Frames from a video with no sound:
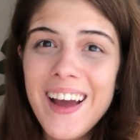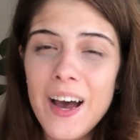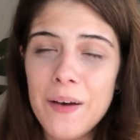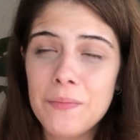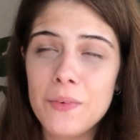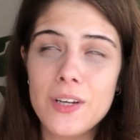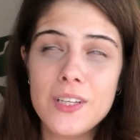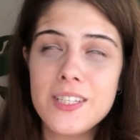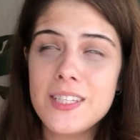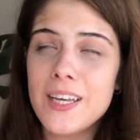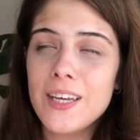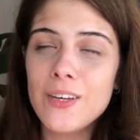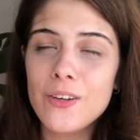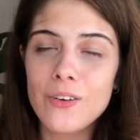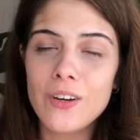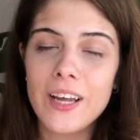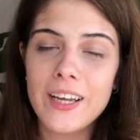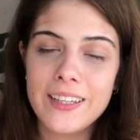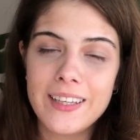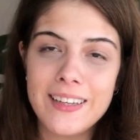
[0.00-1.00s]
I'm not saying
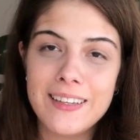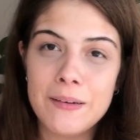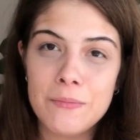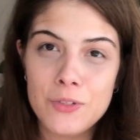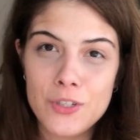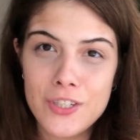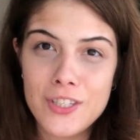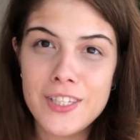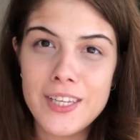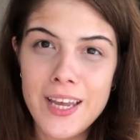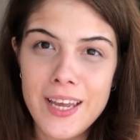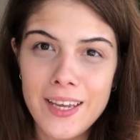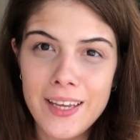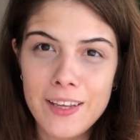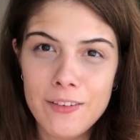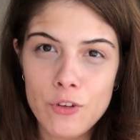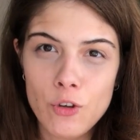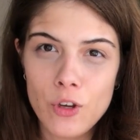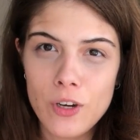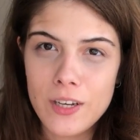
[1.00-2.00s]
you're like that. I'm just saying,
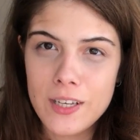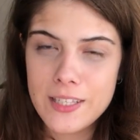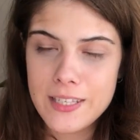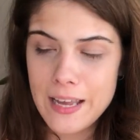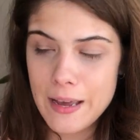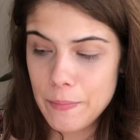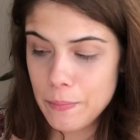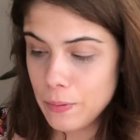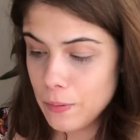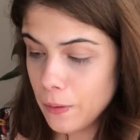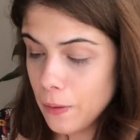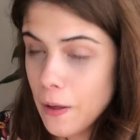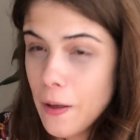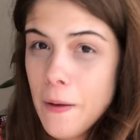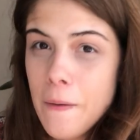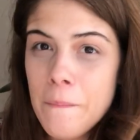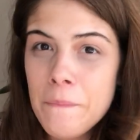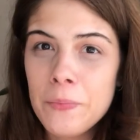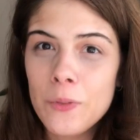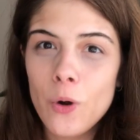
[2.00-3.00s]
giving you an example.
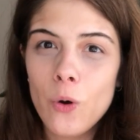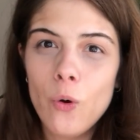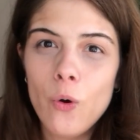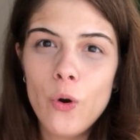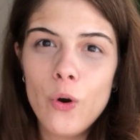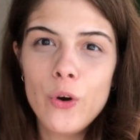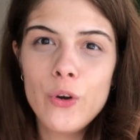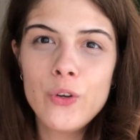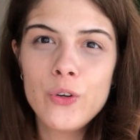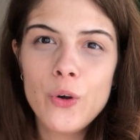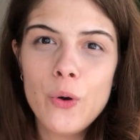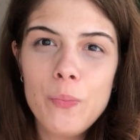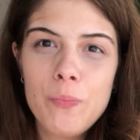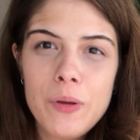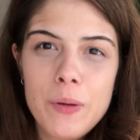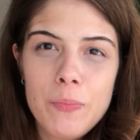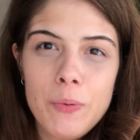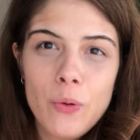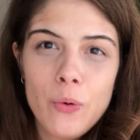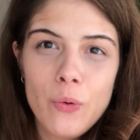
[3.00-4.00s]
Or, you know,
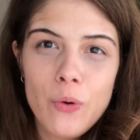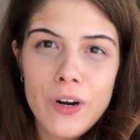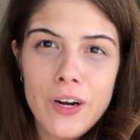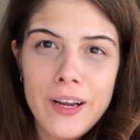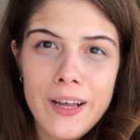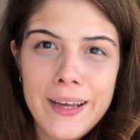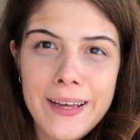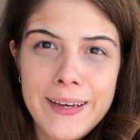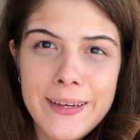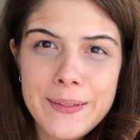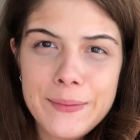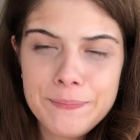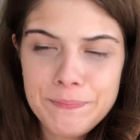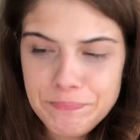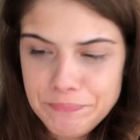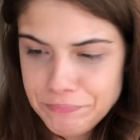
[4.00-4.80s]
people who are like,